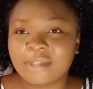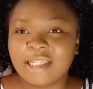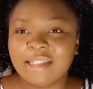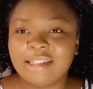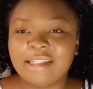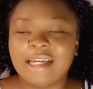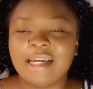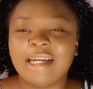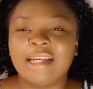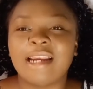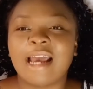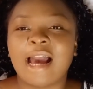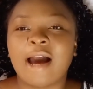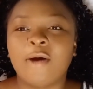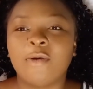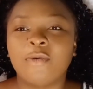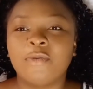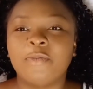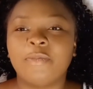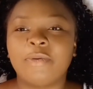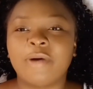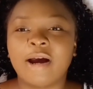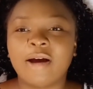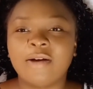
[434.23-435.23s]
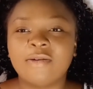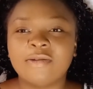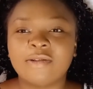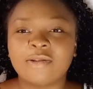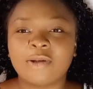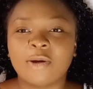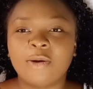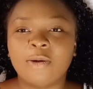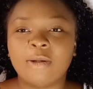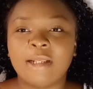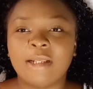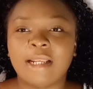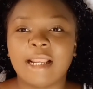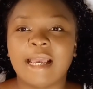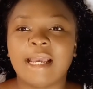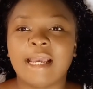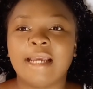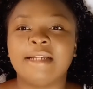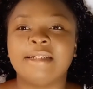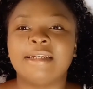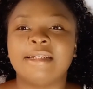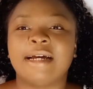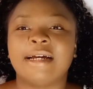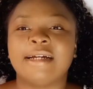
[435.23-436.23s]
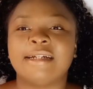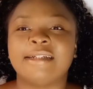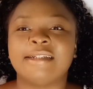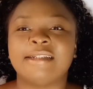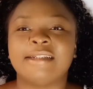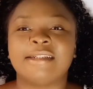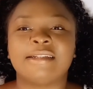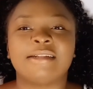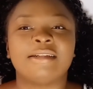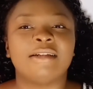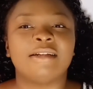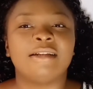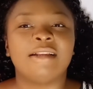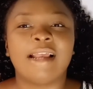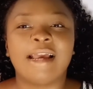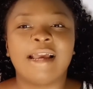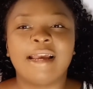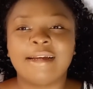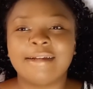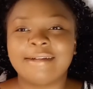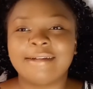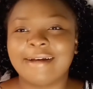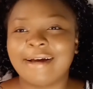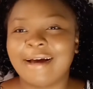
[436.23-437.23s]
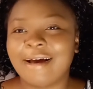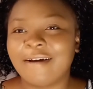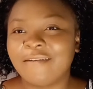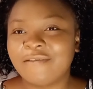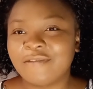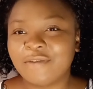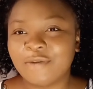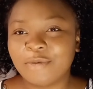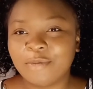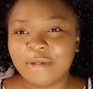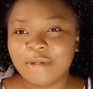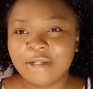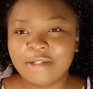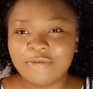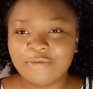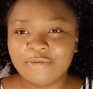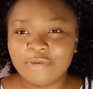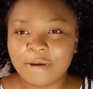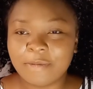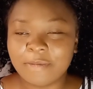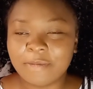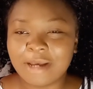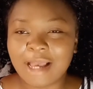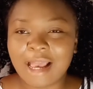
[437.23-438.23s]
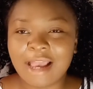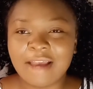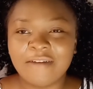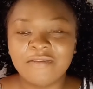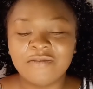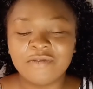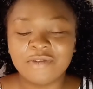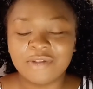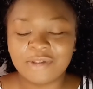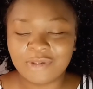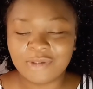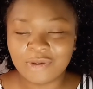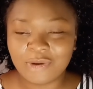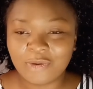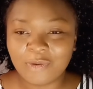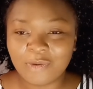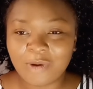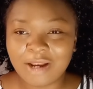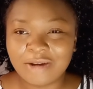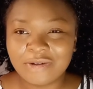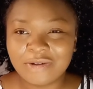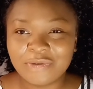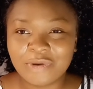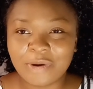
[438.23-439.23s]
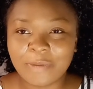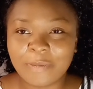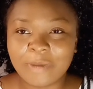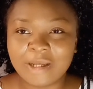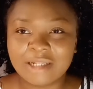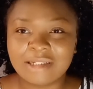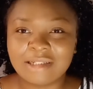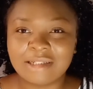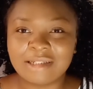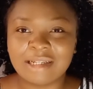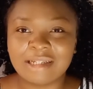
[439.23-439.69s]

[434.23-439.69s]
Then I'll browse online, and like, they have so many remedy. I even saw one remedy.